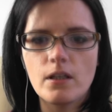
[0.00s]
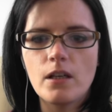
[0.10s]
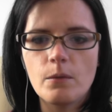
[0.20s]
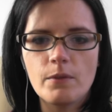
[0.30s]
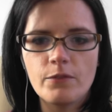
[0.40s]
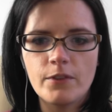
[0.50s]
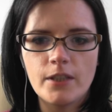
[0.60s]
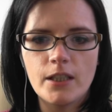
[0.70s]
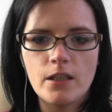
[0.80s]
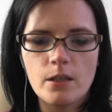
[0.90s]
I went for
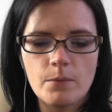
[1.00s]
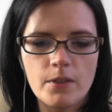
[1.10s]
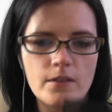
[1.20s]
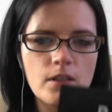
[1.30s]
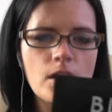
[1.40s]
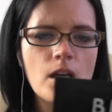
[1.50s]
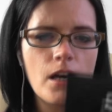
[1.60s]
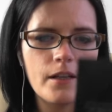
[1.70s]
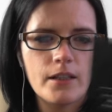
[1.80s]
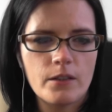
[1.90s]
the eye mask. I
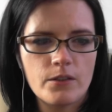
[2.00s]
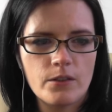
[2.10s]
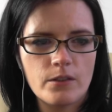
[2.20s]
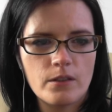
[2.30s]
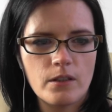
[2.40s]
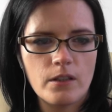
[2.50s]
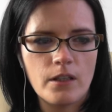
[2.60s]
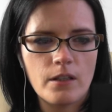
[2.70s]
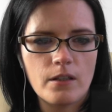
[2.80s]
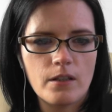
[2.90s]
think
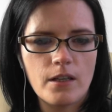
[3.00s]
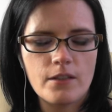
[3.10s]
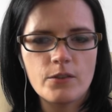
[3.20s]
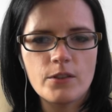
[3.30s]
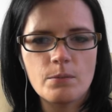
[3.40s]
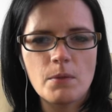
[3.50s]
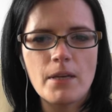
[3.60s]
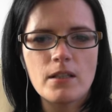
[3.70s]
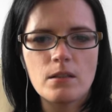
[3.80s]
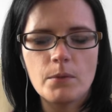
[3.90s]
it suited me
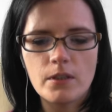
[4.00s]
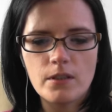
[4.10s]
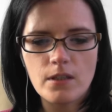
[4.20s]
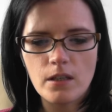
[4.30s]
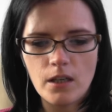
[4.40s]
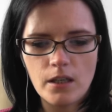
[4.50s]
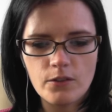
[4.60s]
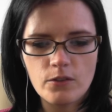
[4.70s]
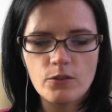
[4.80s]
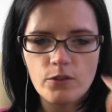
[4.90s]
better because I
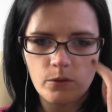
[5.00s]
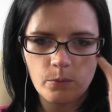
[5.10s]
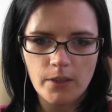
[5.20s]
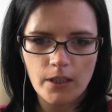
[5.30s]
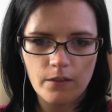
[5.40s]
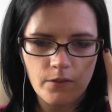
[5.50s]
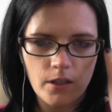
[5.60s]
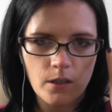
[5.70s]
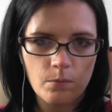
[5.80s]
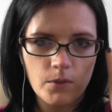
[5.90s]
do struggle with
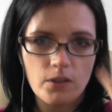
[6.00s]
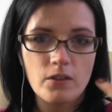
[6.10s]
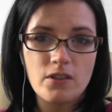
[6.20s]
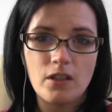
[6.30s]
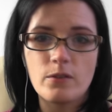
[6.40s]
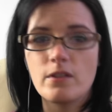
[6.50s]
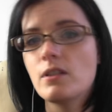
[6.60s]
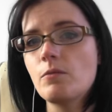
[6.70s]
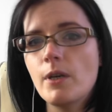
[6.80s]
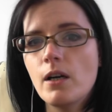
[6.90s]
dark circles
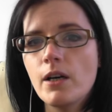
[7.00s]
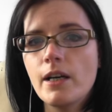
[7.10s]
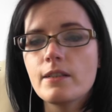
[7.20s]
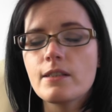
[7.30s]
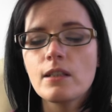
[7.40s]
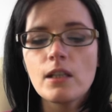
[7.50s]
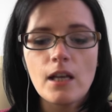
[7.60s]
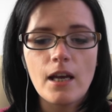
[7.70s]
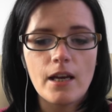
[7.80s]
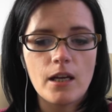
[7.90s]
underneath my eyes,
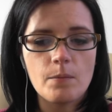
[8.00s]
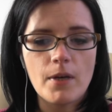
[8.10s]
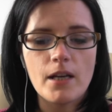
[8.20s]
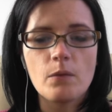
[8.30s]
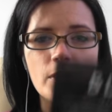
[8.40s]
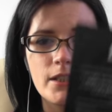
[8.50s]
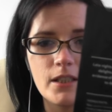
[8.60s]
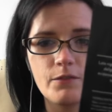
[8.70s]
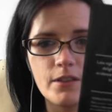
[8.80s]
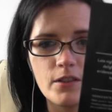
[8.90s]
and I wanted to
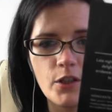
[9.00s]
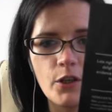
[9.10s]
give this a go.